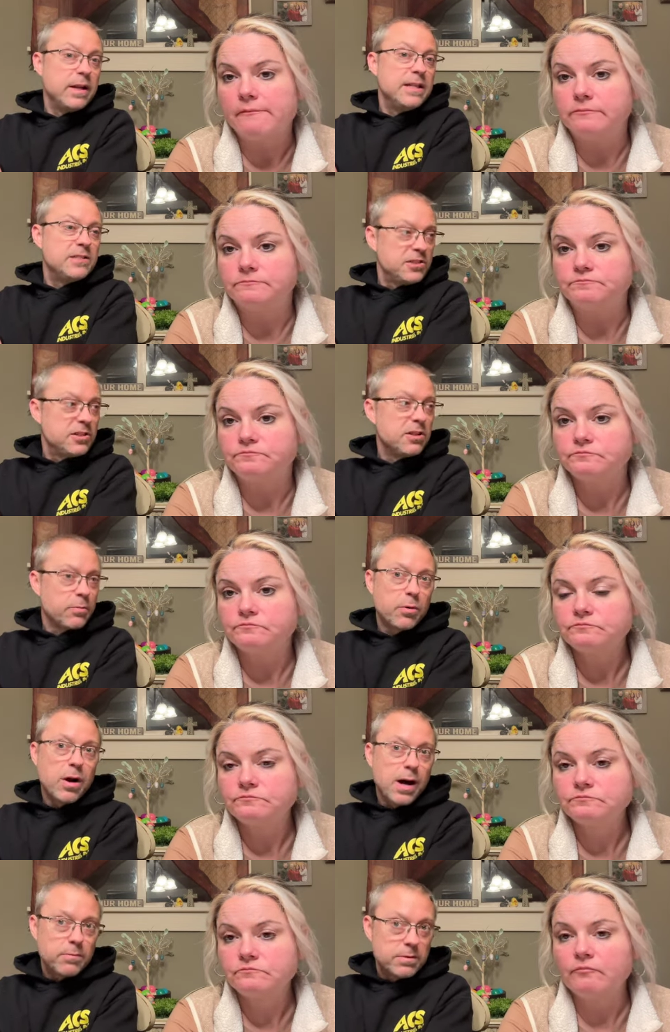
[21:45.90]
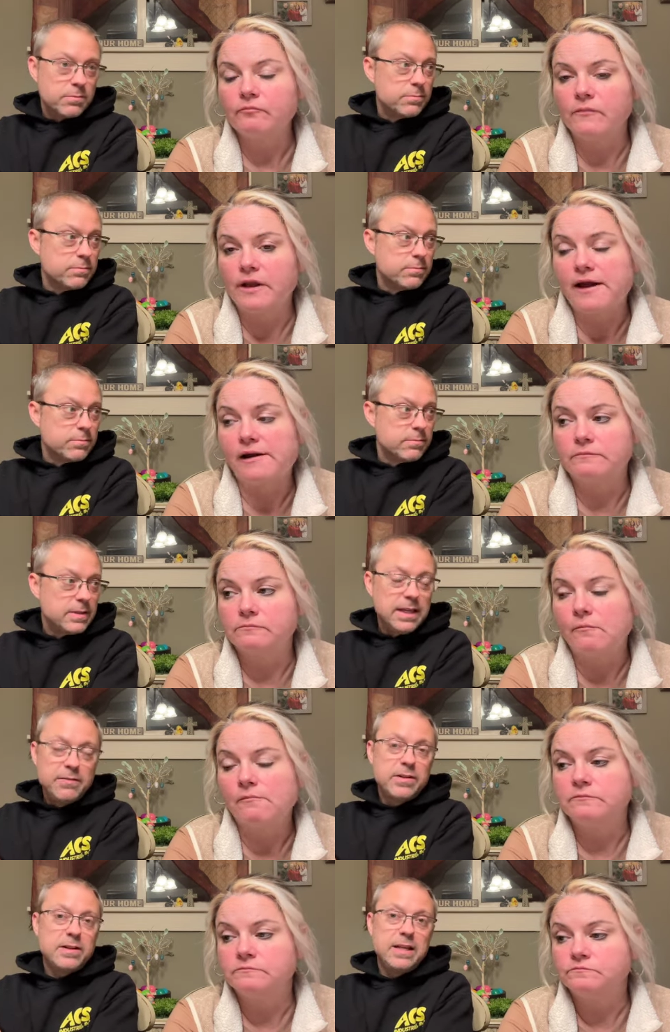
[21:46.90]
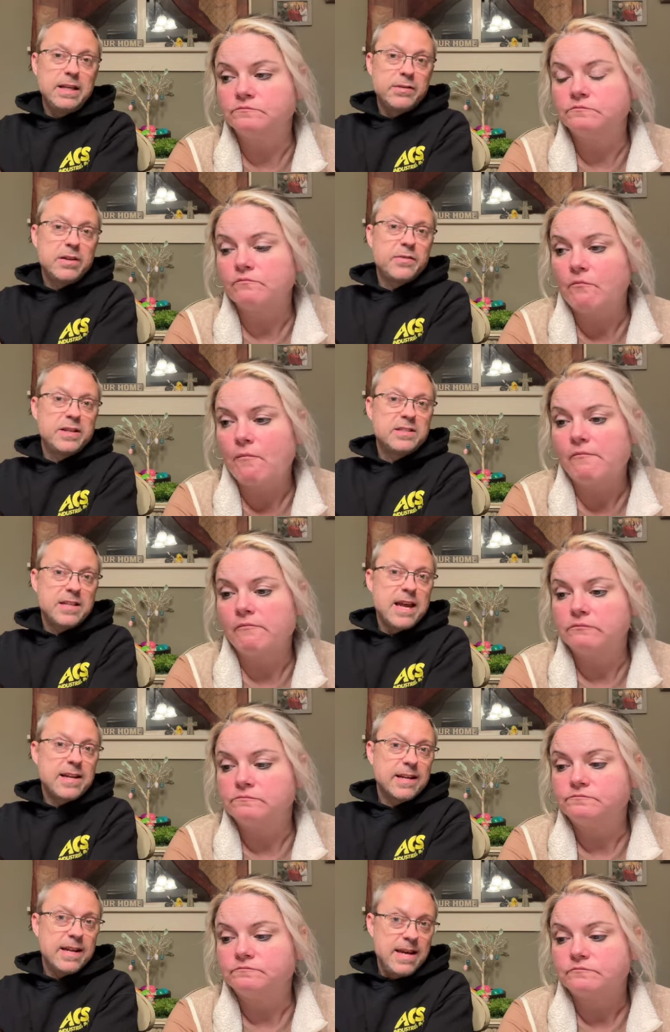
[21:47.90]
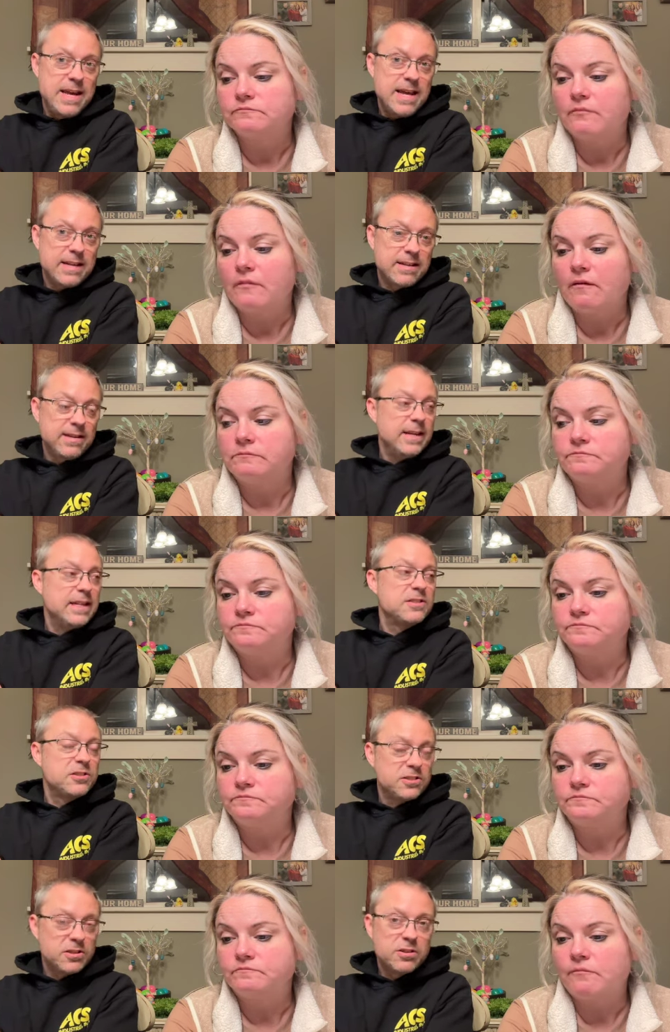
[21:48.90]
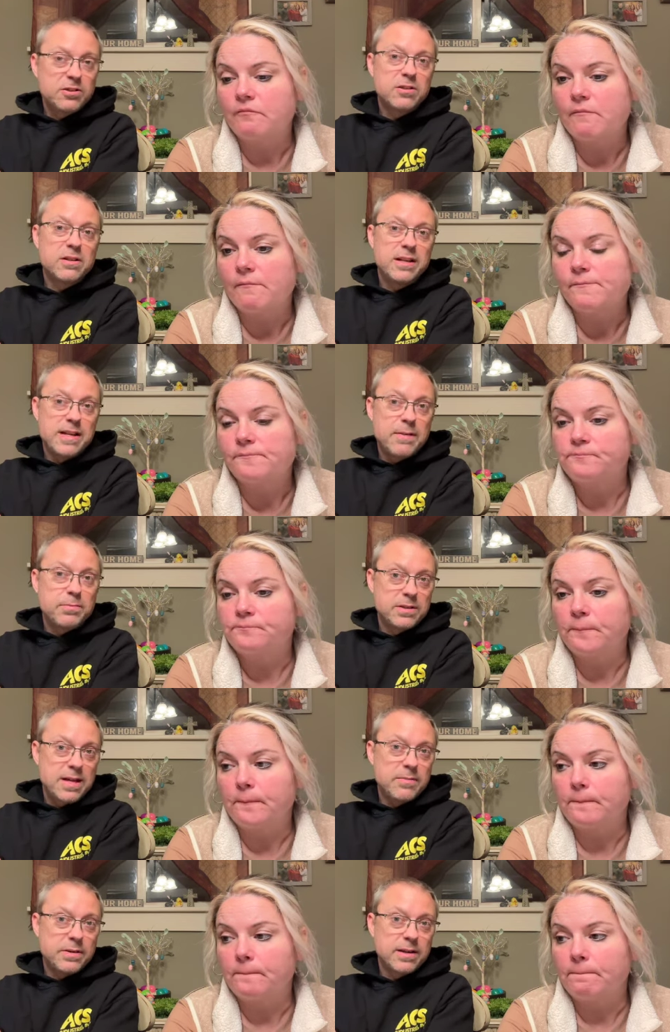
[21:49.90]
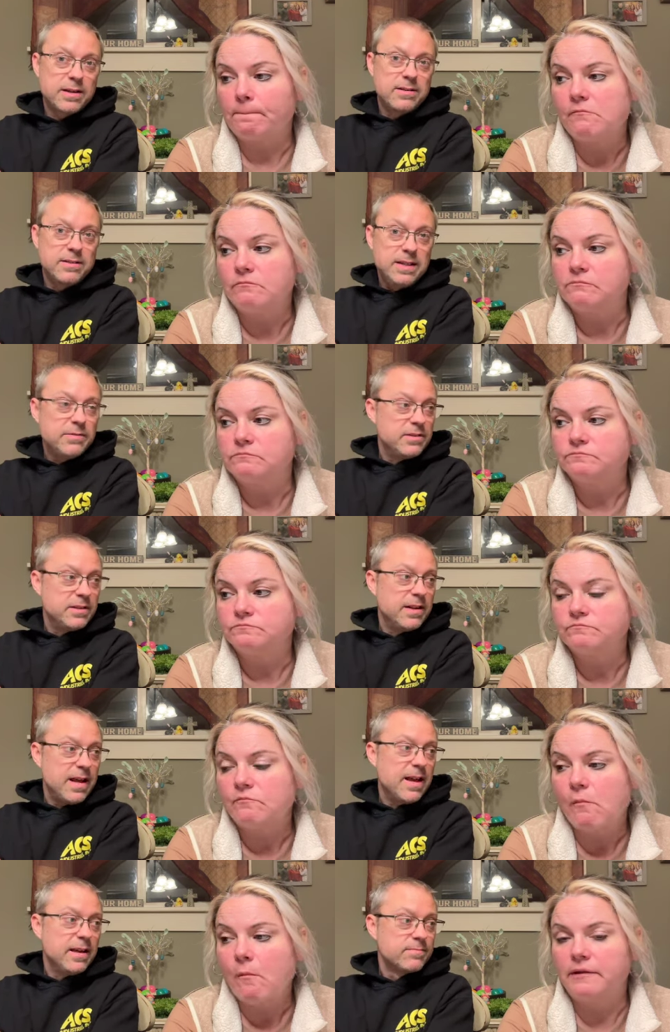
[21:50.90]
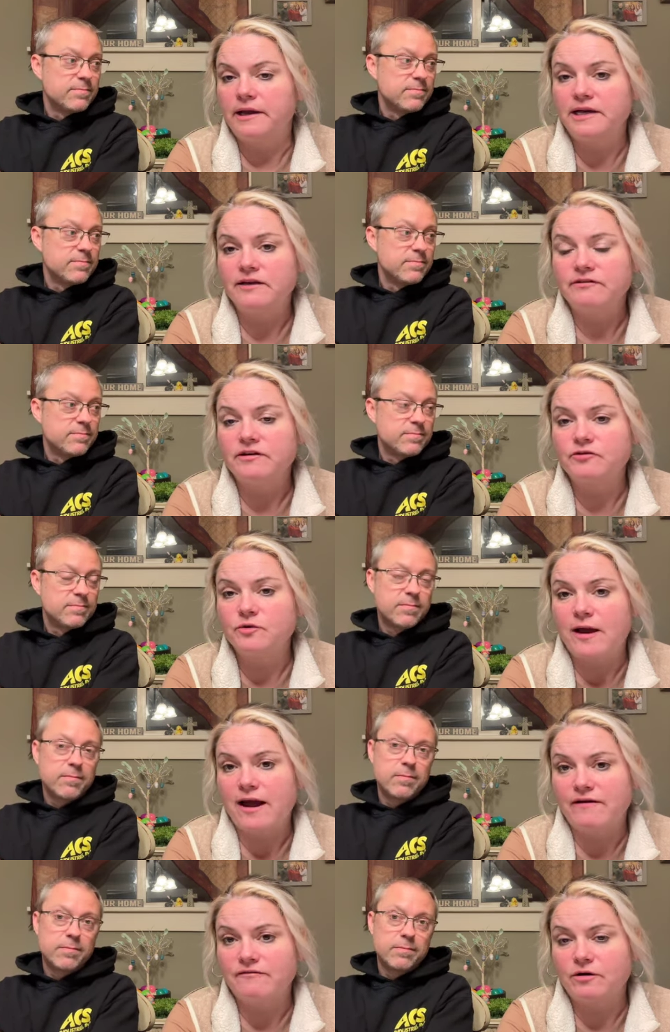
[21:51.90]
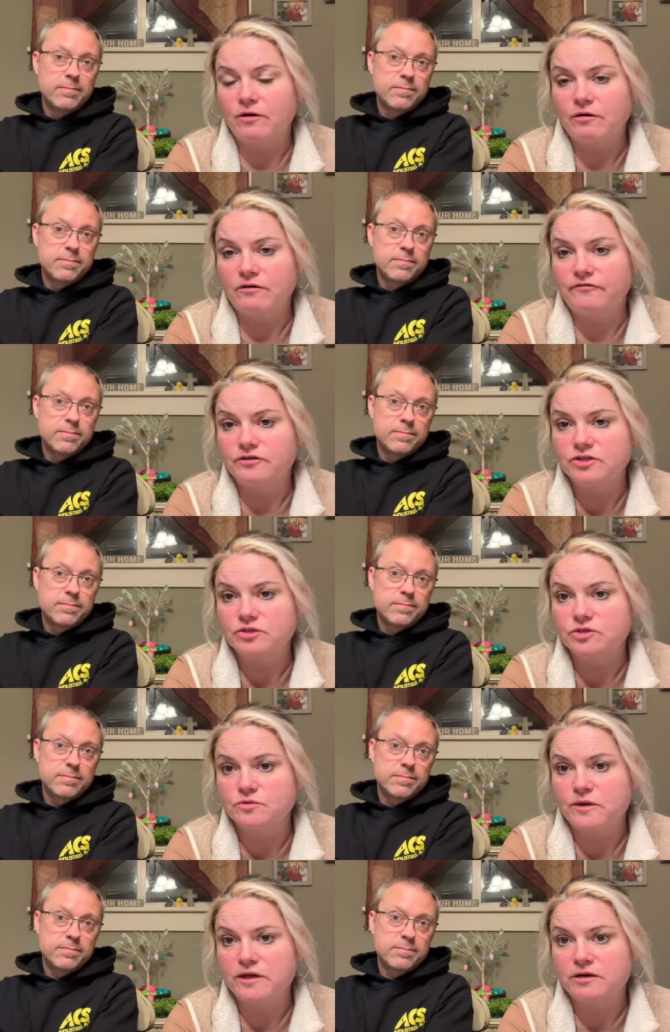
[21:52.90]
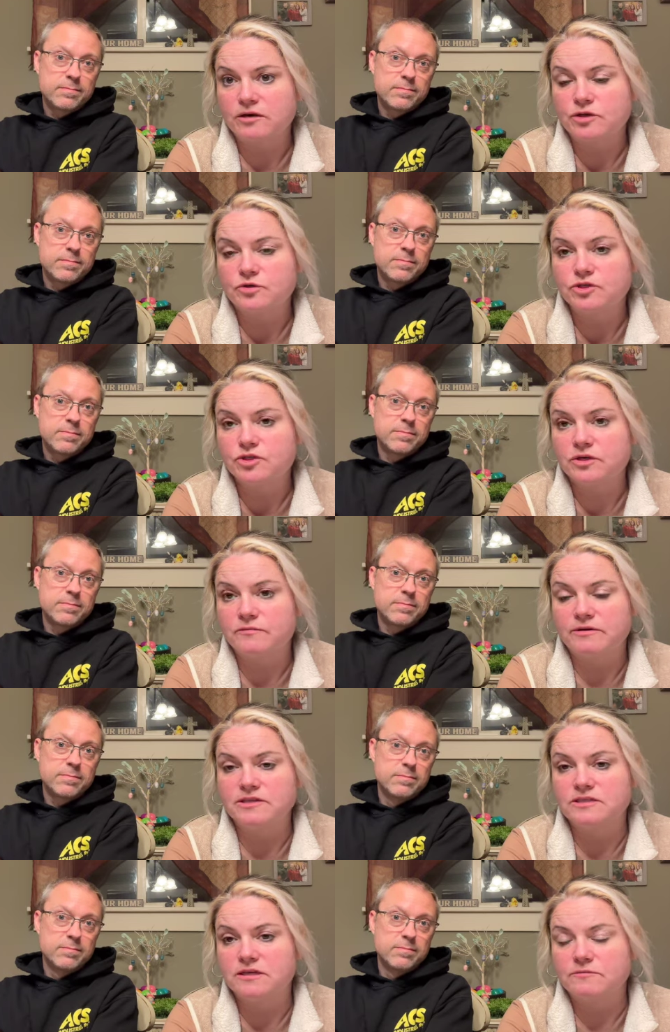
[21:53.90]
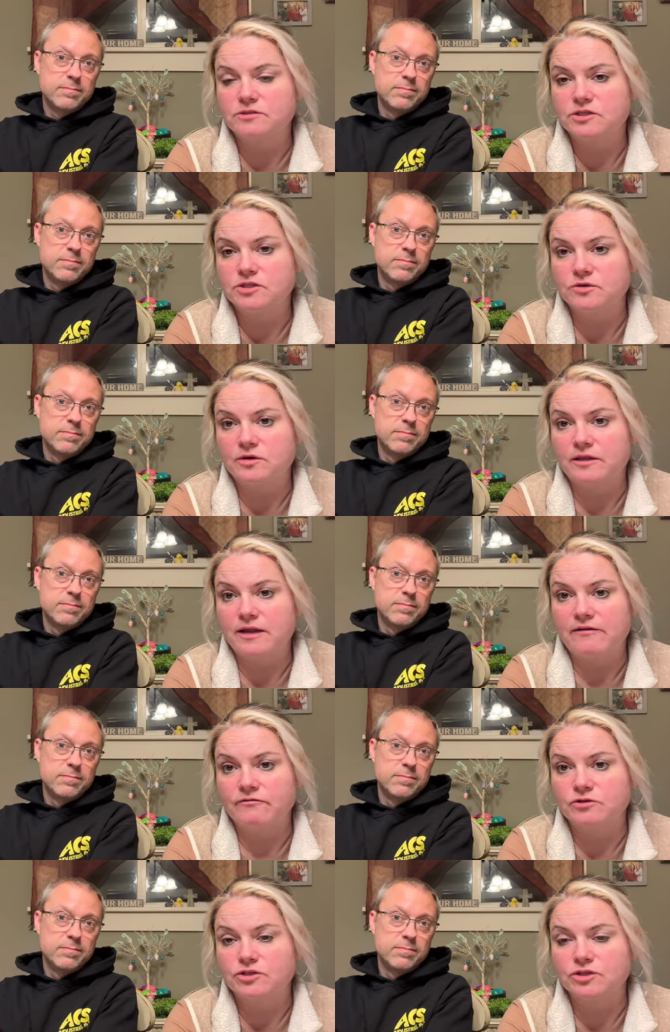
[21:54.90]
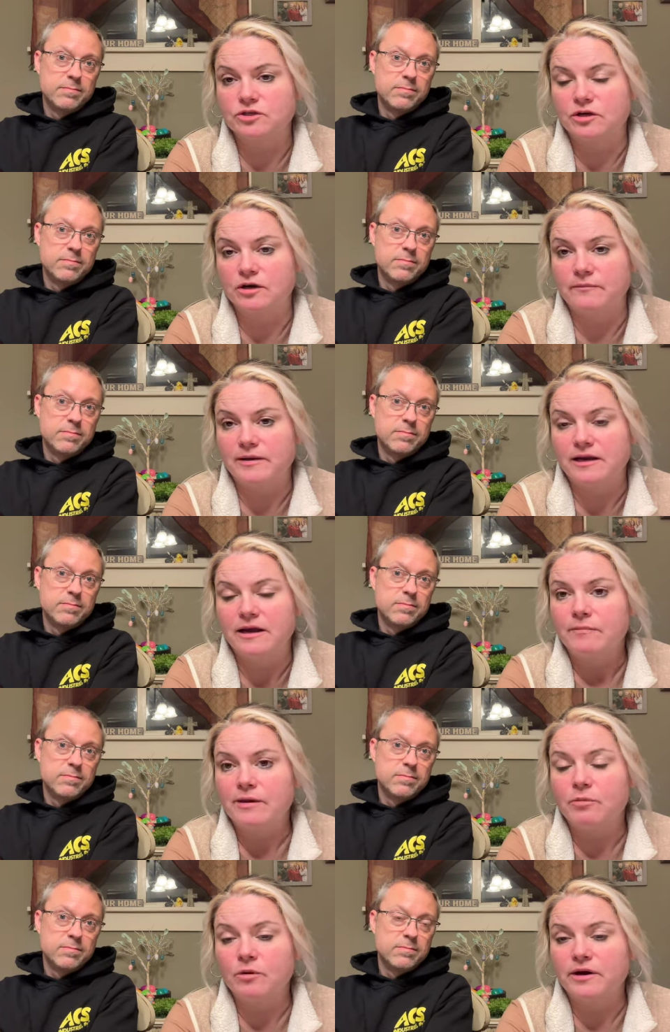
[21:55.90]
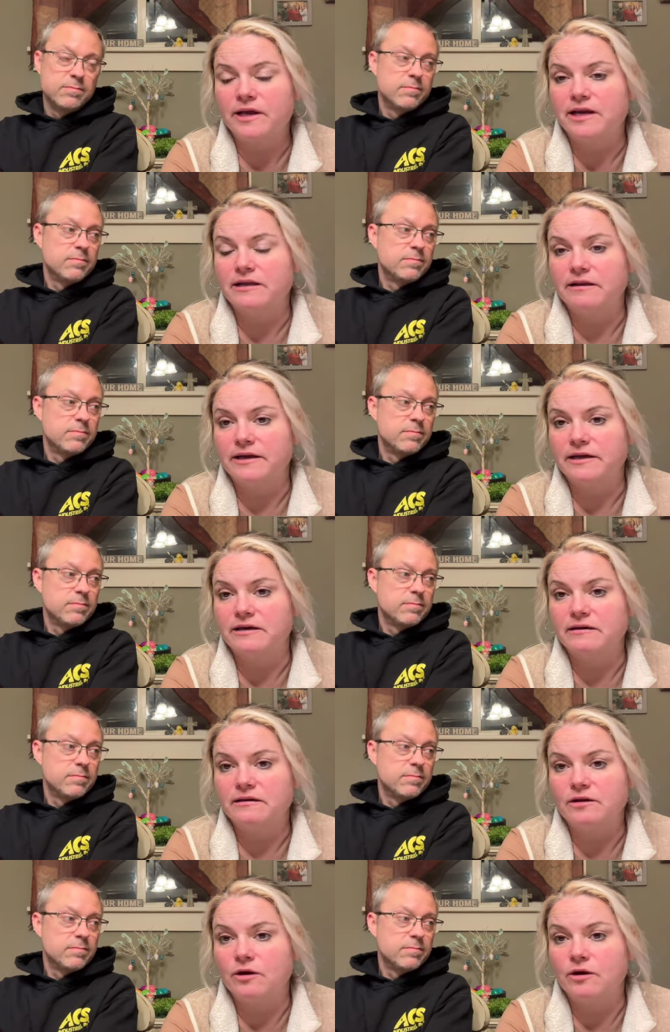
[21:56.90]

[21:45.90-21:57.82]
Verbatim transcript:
Speaker 1: it's still a problem. Yeah. Even even if it's taken a hit, it's still an epidemic even today.
Speaker 2: And even if you have an artificial sweetener, you shouldn't be substituting that for sugar. I mean, people are eating like, you